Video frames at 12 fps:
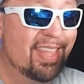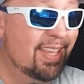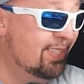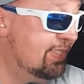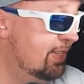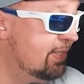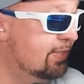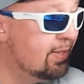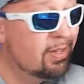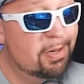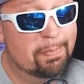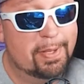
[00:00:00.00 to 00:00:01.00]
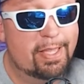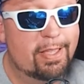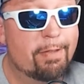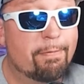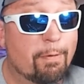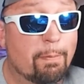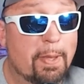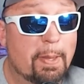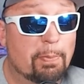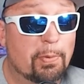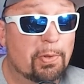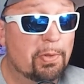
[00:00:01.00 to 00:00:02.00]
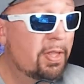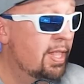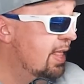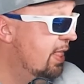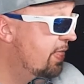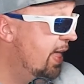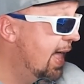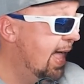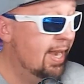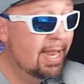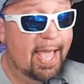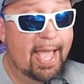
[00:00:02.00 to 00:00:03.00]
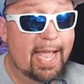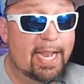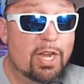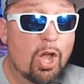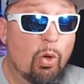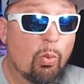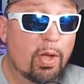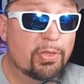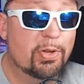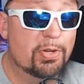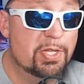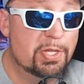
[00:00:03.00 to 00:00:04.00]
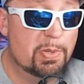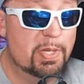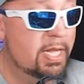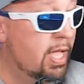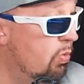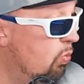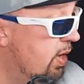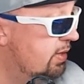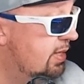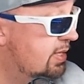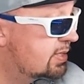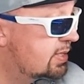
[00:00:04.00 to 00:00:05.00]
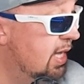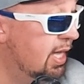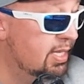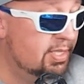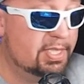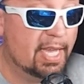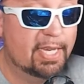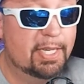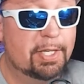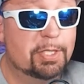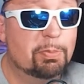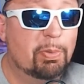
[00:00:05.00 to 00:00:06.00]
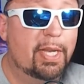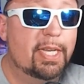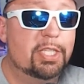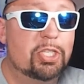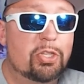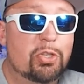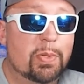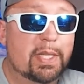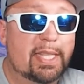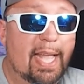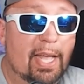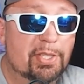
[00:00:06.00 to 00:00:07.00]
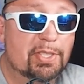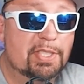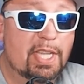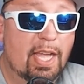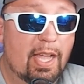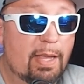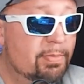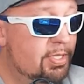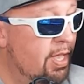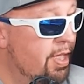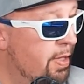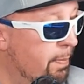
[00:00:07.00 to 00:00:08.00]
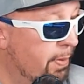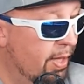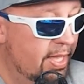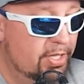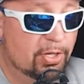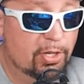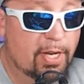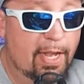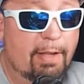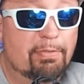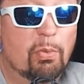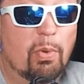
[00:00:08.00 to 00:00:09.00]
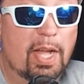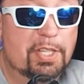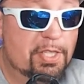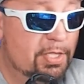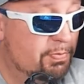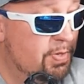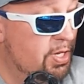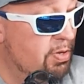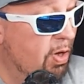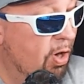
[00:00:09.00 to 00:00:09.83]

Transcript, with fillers: this is going to be for people that A, know what they're doing and what this does. I could explain it to you a thousand times, but you're going to have to watch this video